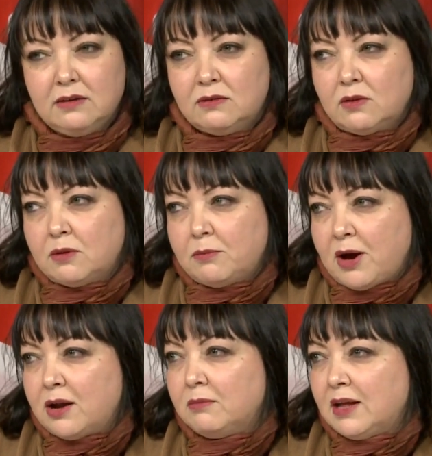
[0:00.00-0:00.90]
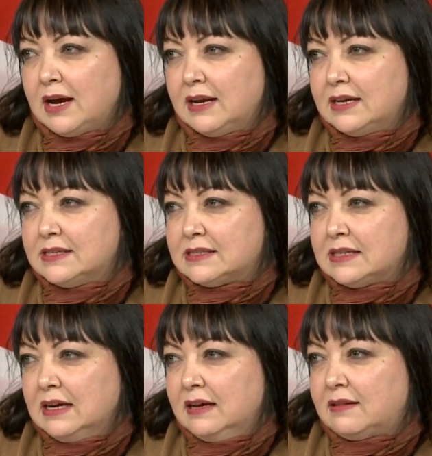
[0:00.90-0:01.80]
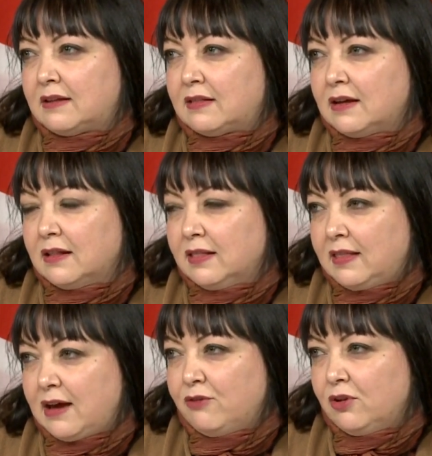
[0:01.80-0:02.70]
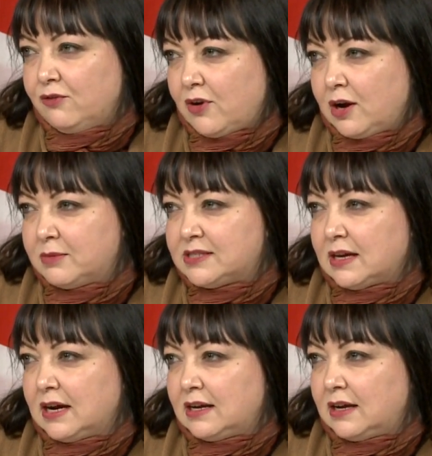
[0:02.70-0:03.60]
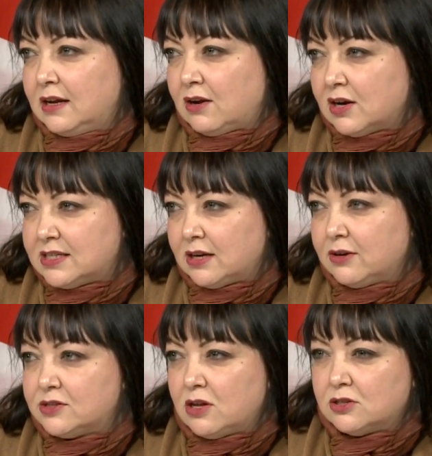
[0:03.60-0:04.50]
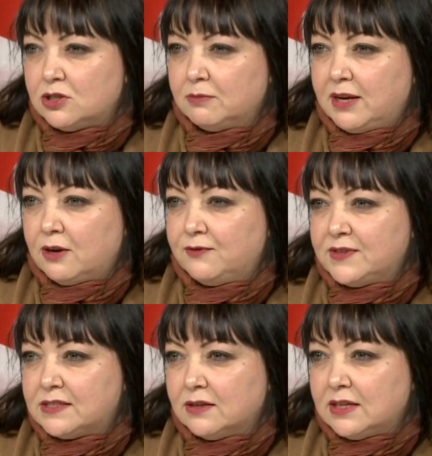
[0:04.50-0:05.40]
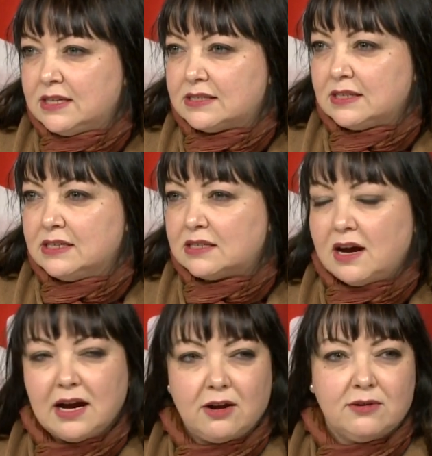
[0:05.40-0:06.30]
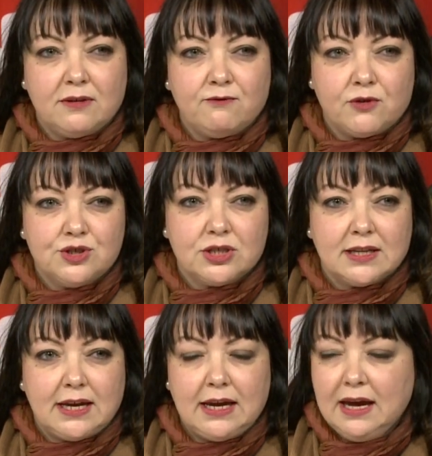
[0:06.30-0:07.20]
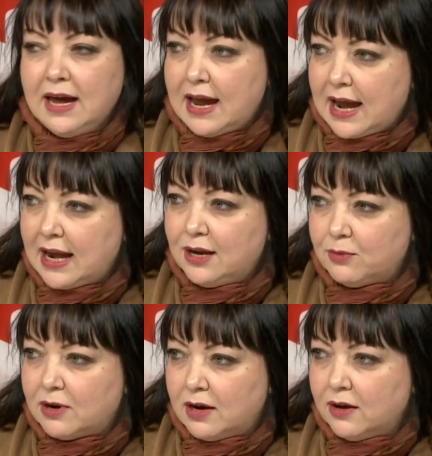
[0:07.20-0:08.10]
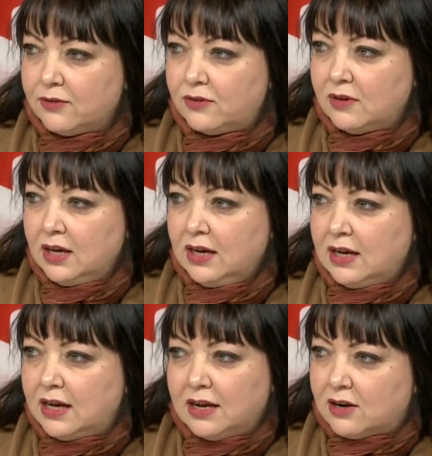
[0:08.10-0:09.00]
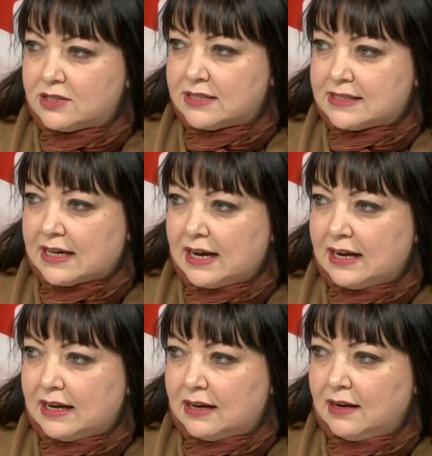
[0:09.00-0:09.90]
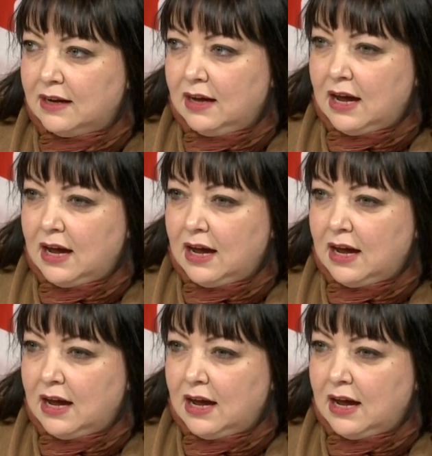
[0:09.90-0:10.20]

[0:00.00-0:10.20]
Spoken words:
So the bottom line is that the level of homicide in Ontario's long-term care facilities is higher than virtually anywhere else in our society.